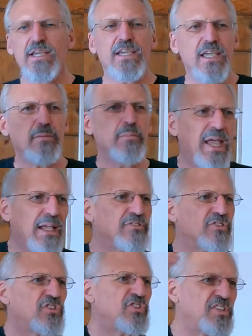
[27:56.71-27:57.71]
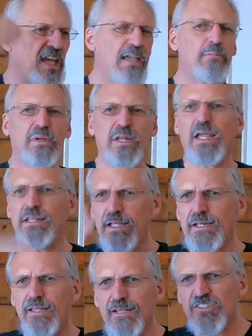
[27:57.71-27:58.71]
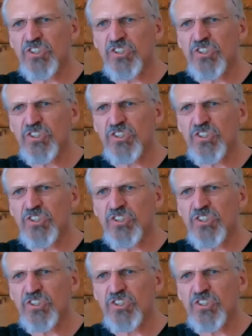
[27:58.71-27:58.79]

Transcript: He makes a statement and then he